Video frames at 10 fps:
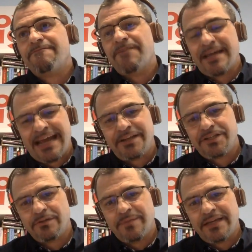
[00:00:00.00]

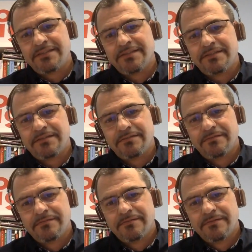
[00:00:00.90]
financial basis,
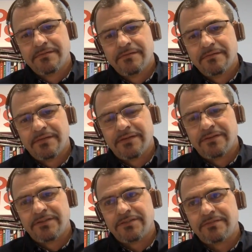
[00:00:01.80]
there
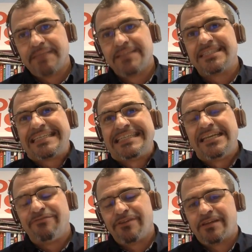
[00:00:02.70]
is a
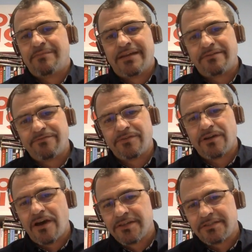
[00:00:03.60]
significant amount of
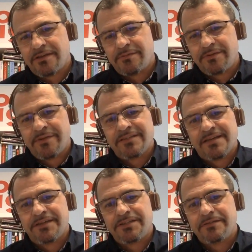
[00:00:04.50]
cost
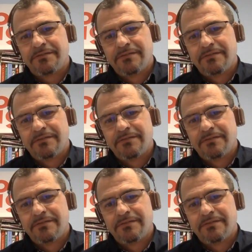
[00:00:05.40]
optimization.